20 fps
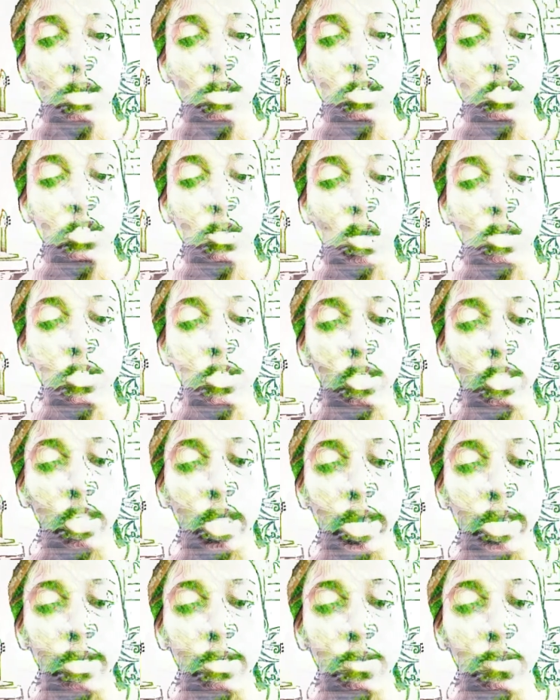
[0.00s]
start to
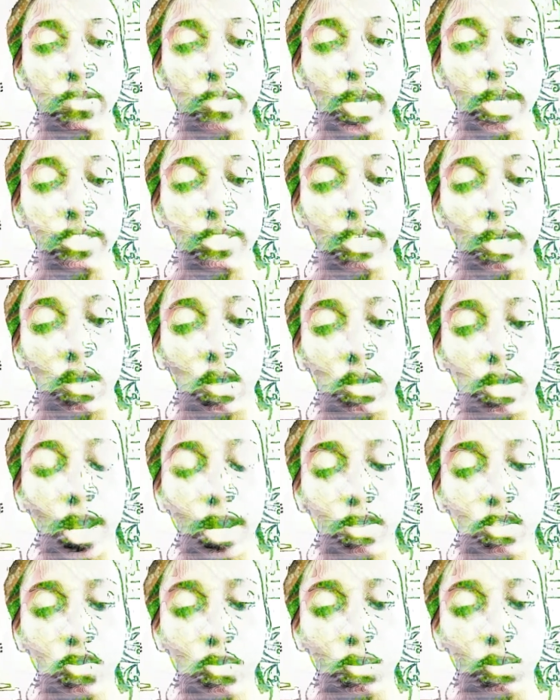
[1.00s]
like things that are
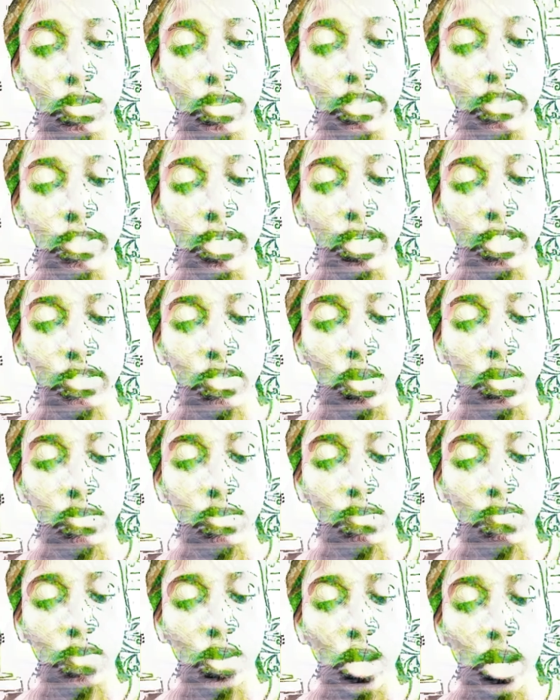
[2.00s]
natural and things that are
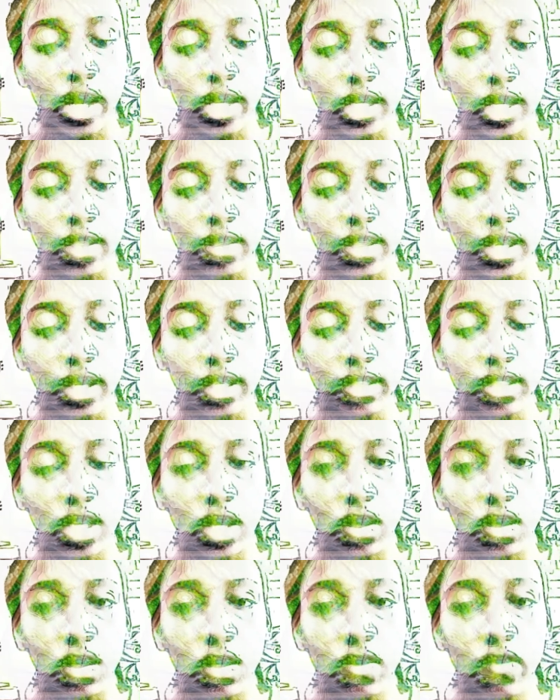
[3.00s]
divine and things
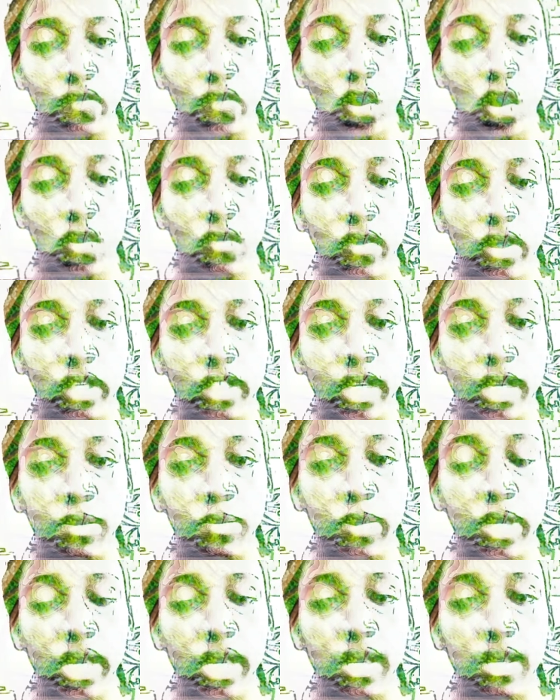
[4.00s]
that are evolving,
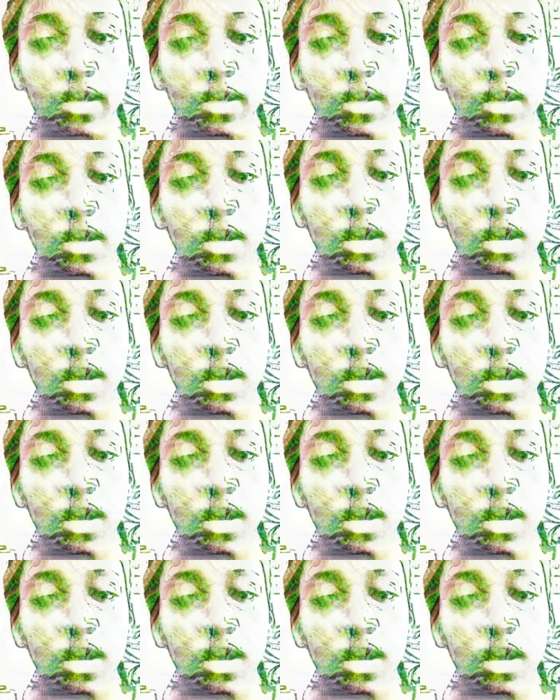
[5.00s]
like P,